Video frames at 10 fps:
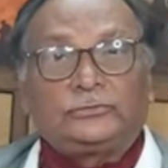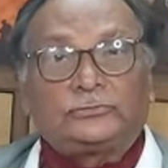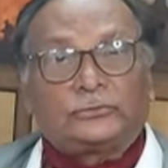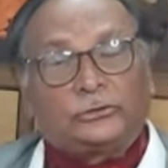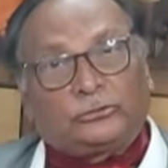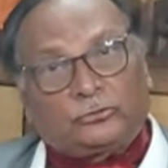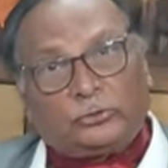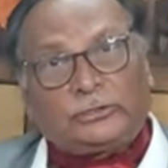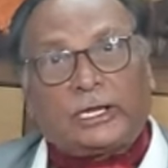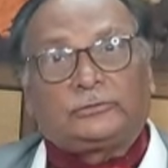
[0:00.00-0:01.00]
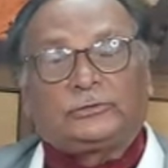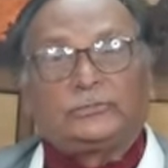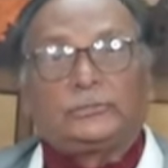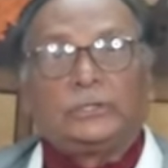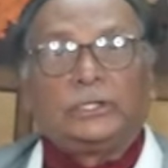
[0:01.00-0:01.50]
So they switched axis
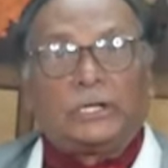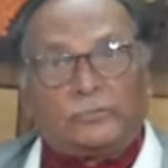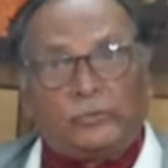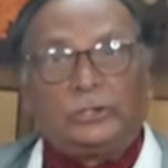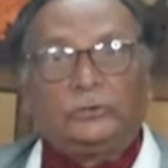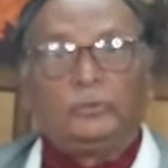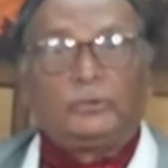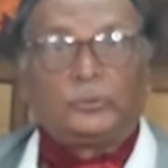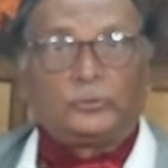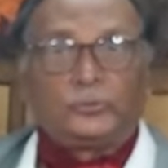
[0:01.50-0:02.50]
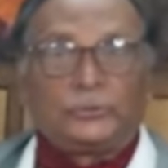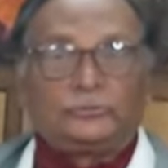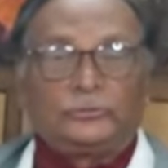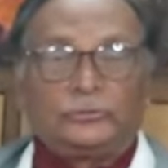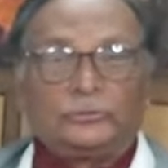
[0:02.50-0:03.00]
and went to Mirpur bridge,
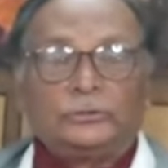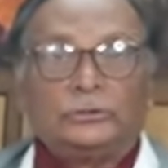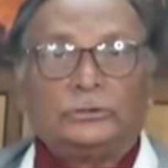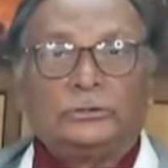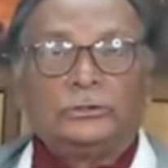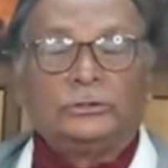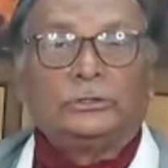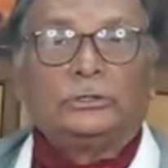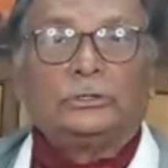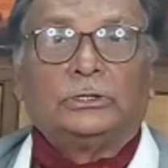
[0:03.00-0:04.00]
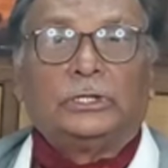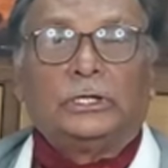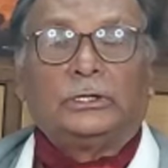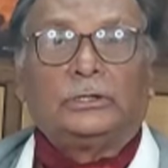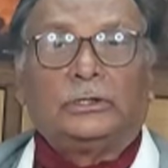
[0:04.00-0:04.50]

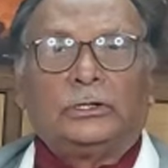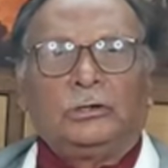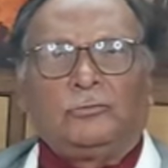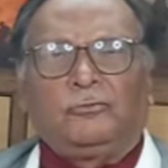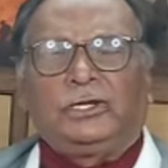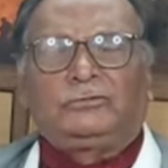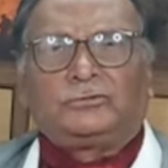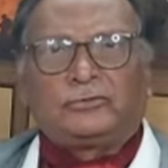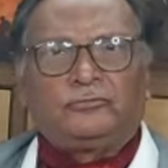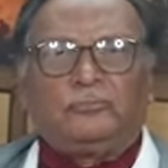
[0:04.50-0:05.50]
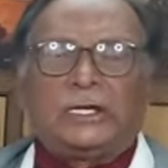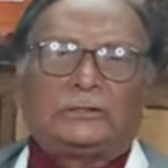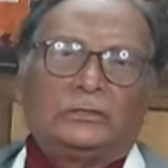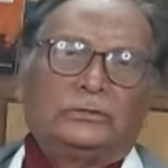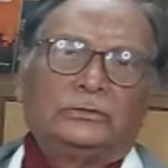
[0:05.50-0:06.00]
and very stiff
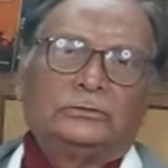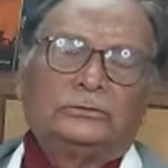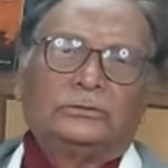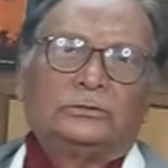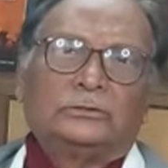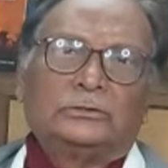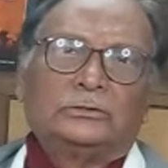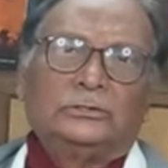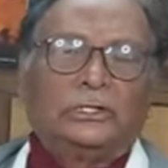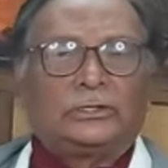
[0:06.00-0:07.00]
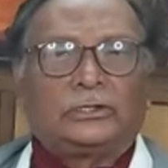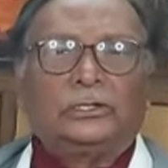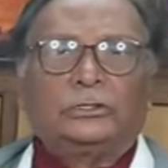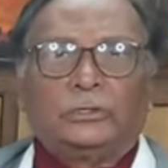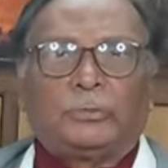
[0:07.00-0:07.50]
battle. Here
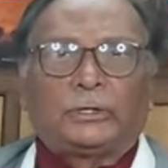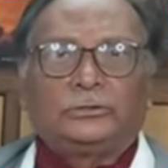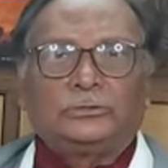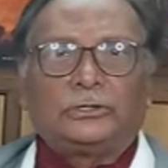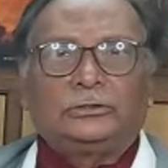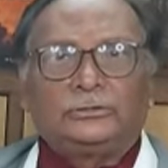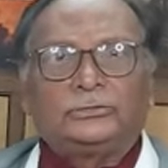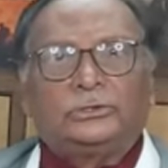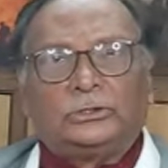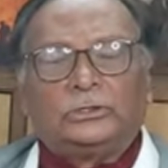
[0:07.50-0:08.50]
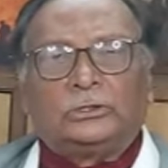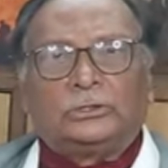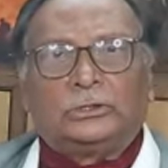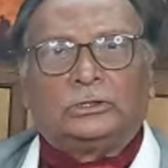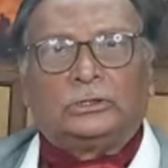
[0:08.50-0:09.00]
the Pakistanis
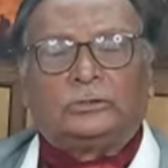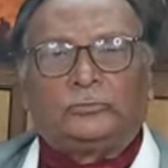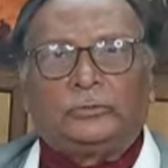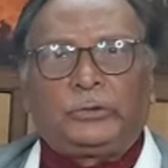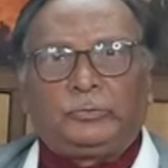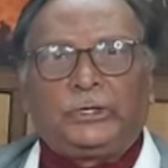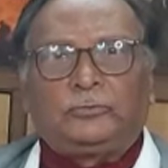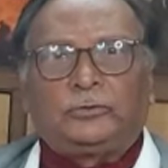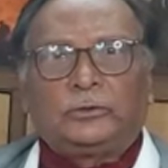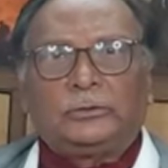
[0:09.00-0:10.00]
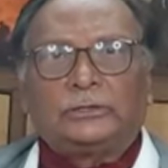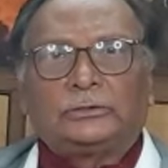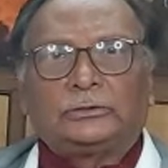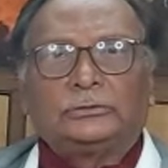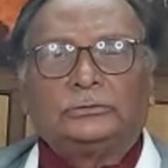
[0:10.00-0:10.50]
were prepared for the battle,
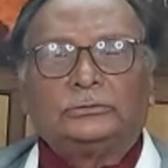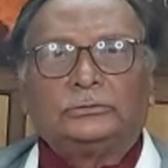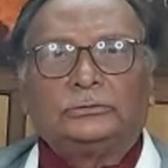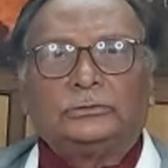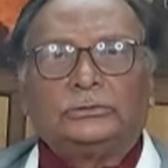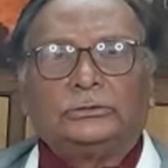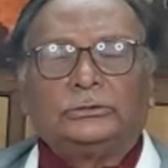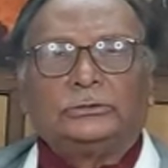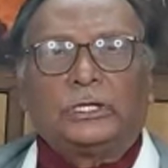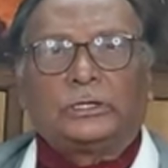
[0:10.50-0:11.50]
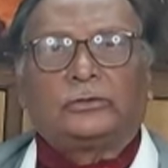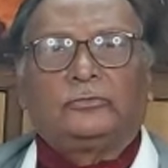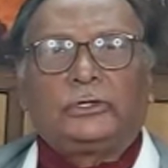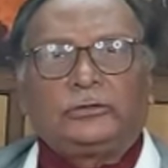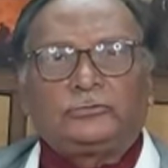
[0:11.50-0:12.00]
and a
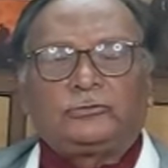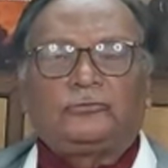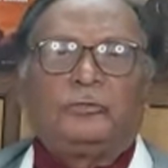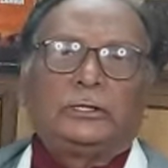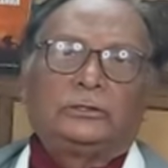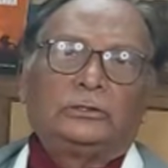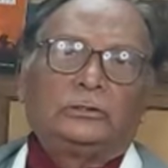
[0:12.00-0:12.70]
very stiff battle.